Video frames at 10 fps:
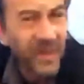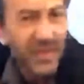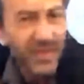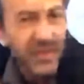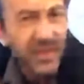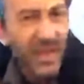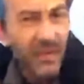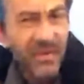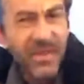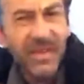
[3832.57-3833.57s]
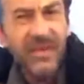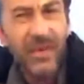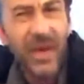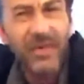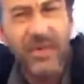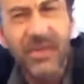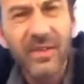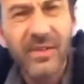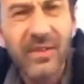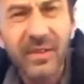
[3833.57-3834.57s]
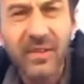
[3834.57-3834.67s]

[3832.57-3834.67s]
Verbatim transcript: were good? How was the interaction?